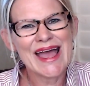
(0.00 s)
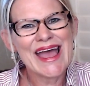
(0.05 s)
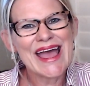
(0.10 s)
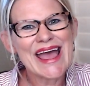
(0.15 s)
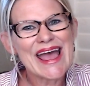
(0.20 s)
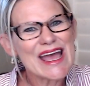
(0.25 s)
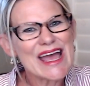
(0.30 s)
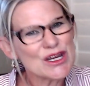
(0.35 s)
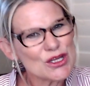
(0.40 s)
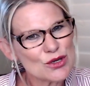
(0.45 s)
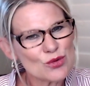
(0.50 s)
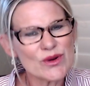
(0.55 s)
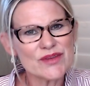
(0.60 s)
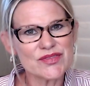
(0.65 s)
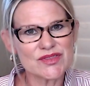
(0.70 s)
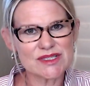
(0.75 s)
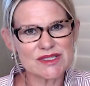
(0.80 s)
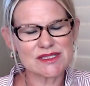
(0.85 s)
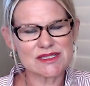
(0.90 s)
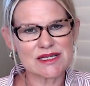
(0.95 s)
And you want
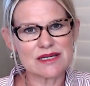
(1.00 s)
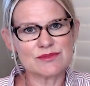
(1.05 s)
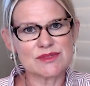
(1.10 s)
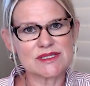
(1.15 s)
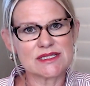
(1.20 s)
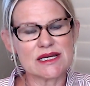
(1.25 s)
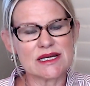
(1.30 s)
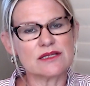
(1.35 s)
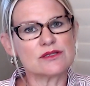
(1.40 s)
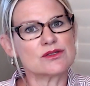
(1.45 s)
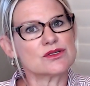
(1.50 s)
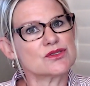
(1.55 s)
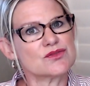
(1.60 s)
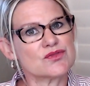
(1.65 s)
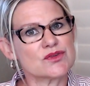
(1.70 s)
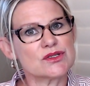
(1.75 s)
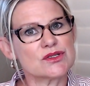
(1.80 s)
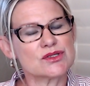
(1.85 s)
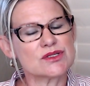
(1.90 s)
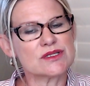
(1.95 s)
these same standards for
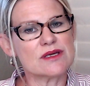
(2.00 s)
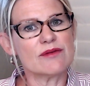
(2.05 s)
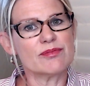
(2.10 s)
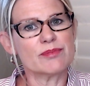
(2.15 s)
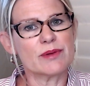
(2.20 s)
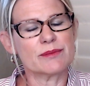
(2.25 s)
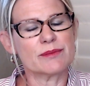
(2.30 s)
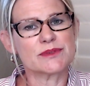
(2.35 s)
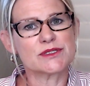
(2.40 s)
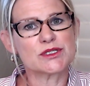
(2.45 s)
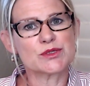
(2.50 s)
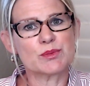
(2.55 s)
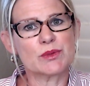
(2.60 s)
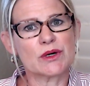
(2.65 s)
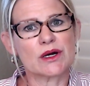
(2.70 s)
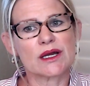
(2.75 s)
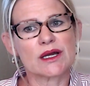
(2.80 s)
your self-published book.